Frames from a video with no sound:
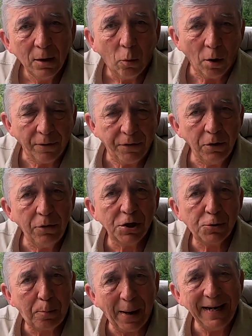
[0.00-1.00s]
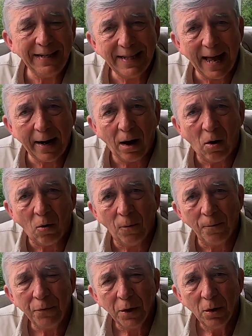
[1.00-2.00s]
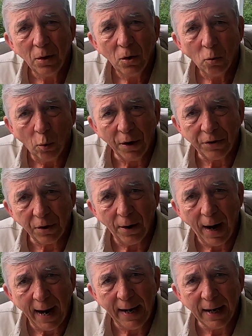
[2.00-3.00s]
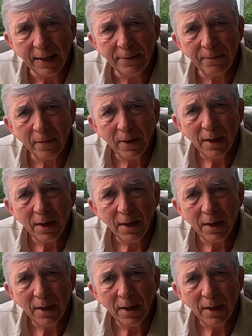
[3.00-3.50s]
Well, if you just paint that on with your hand,